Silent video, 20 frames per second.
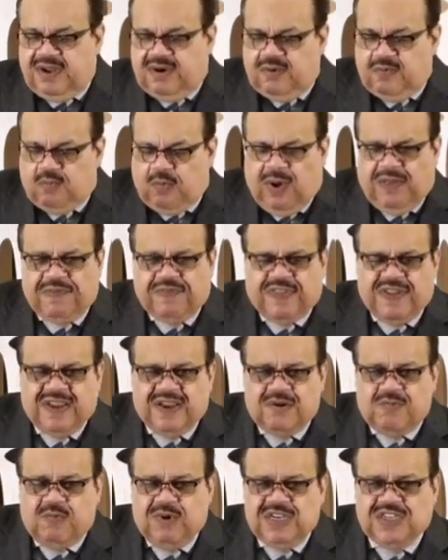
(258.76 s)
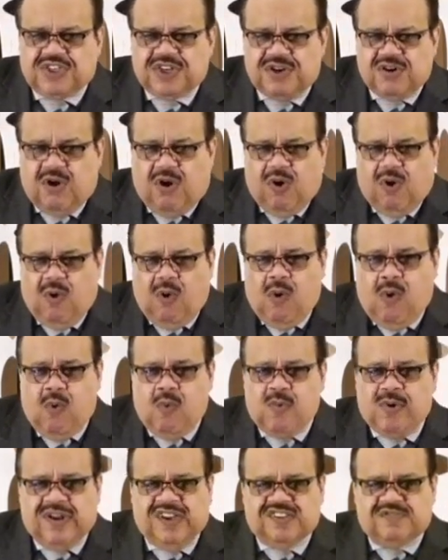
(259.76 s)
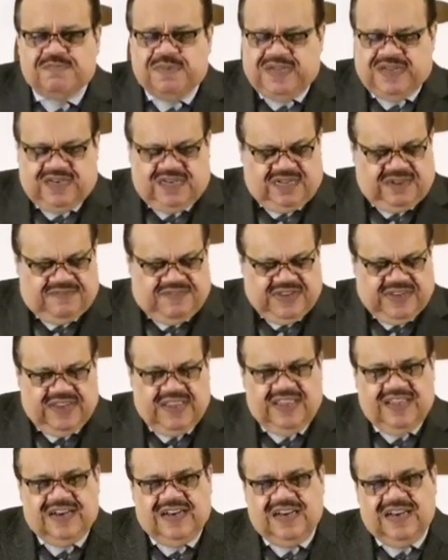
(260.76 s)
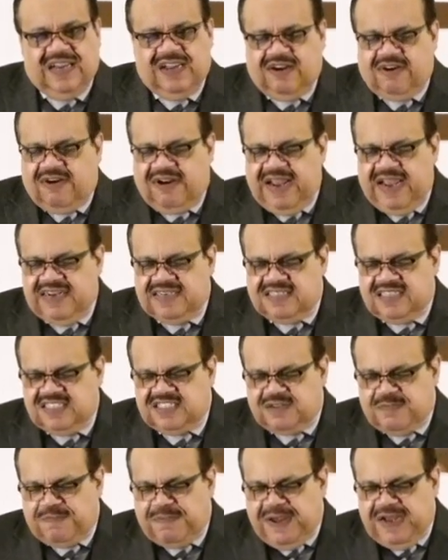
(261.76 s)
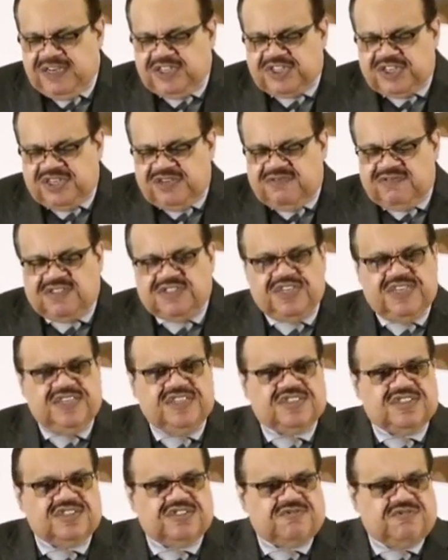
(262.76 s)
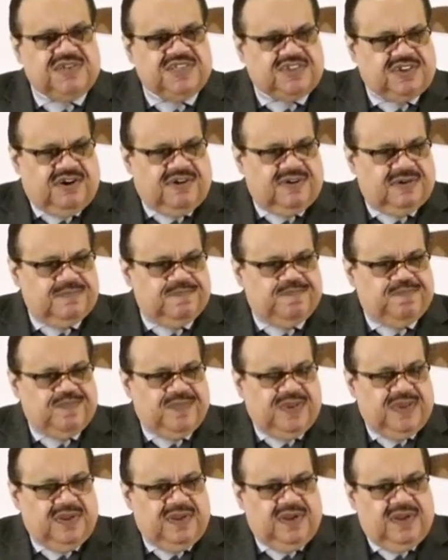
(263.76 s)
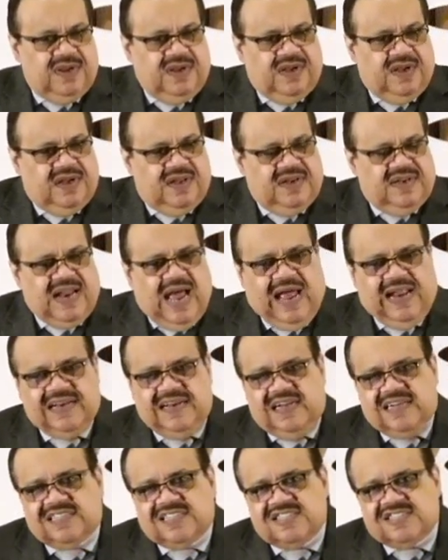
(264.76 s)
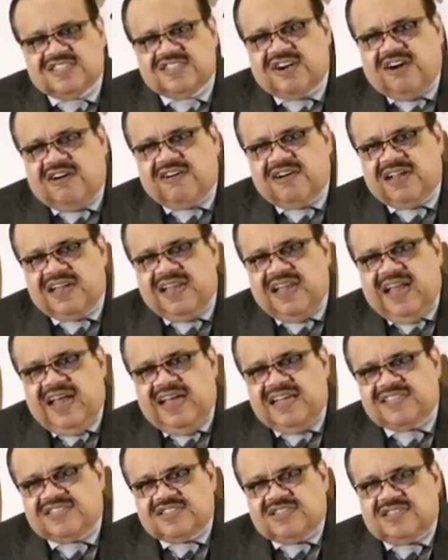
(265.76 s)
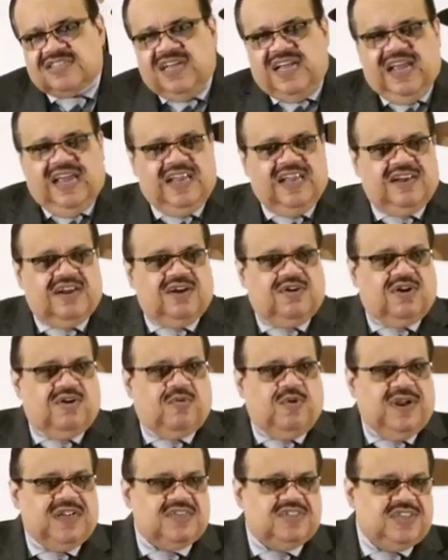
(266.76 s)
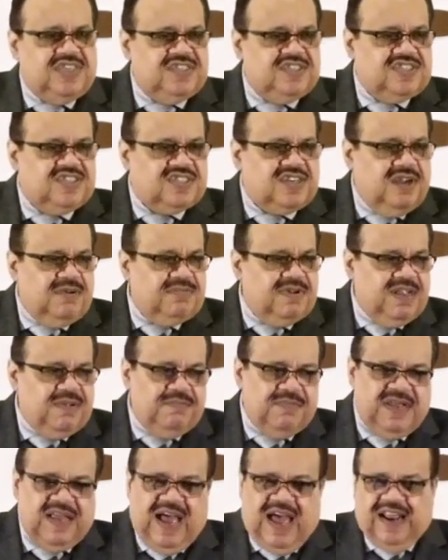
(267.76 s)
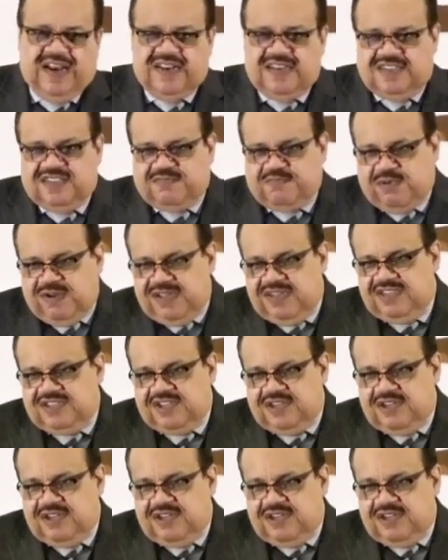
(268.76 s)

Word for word: One thing, we should always be living in an eager anticipation of Jesus' return. Amen. Not necessarily as a, hey, quick, Jesus, come get me out of this place.